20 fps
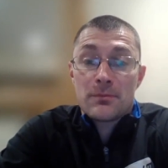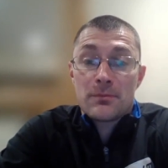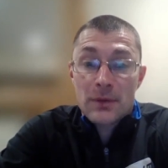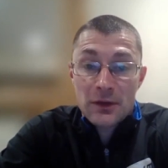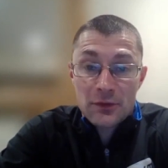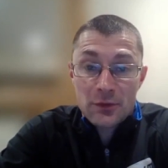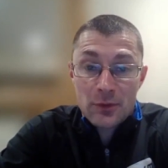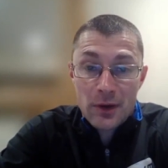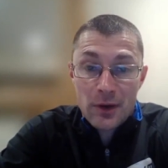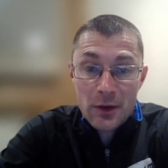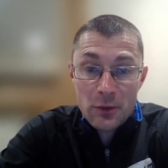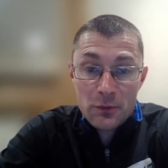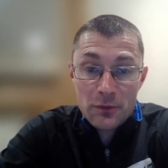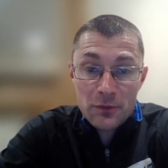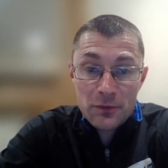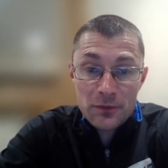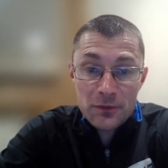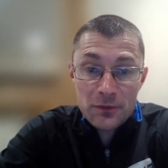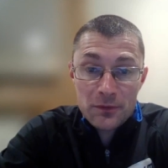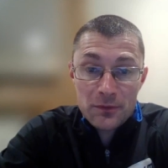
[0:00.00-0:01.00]
mental
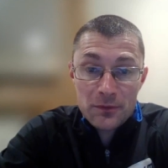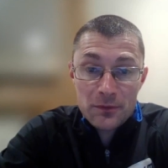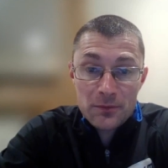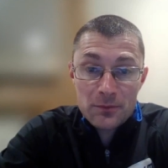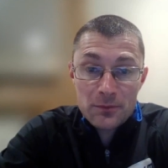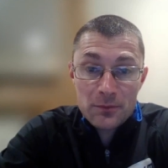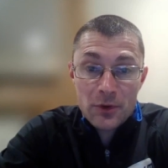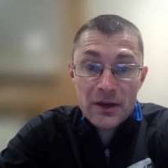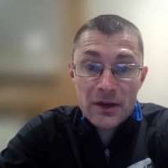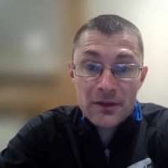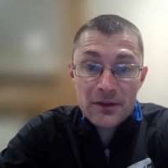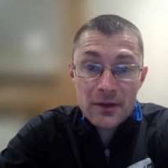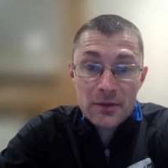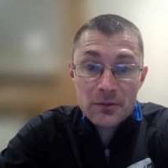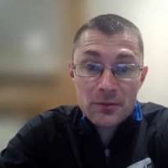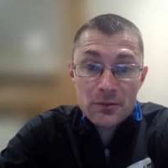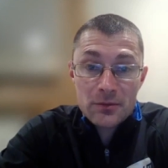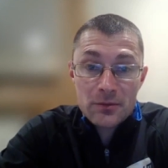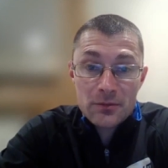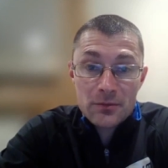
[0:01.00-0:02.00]
health
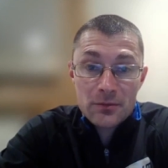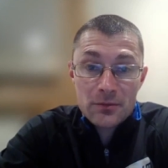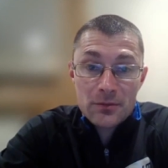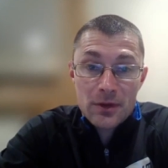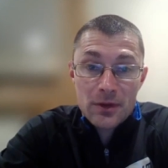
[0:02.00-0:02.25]
breakdown.